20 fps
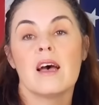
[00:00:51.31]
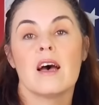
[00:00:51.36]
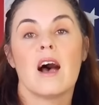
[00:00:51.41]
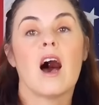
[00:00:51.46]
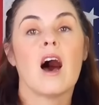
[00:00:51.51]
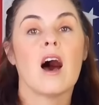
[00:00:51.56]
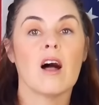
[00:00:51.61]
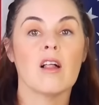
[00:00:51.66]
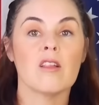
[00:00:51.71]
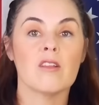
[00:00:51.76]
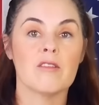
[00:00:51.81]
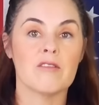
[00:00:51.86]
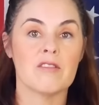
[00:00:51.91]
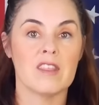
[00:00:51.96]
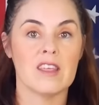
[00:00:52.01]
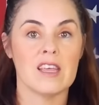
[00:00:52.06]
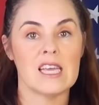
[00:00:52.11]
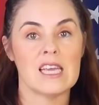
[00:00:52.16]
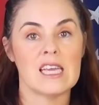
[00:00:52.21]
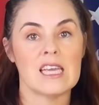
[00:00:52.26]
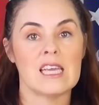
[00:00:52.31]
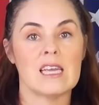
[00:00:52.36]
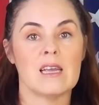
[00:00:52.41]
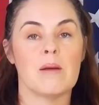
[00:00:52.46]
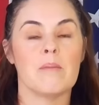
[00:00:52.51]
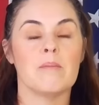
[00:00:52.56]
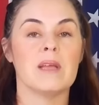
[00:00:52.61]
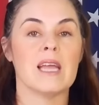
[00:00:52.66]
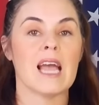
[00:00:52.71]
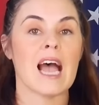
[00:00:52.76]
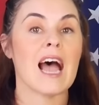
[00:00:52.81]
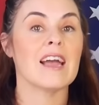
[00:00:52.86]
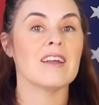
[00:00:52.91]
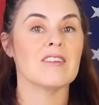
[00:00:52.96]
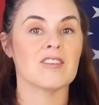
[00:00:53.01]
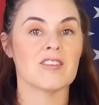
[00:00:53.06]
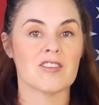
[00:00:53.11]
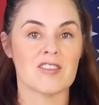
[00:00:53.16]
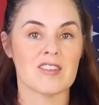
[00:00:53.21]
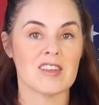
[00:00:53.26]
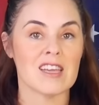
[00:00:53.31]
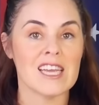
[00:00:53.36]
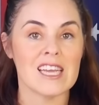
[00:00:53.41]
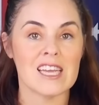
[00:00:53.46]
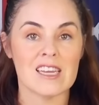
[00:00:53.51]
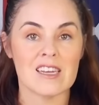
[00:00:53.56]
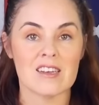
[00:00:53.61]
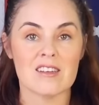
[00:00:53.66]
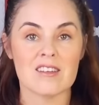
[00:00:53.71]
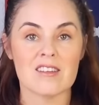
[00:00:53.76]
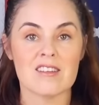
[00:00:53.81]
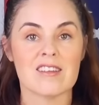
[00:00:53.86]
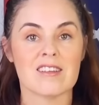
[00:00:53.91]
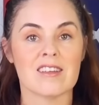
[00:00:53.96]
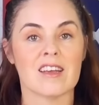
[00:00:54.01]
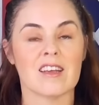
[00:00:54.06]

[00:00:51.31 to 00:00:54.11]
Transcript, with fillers: all of the behind the scenes,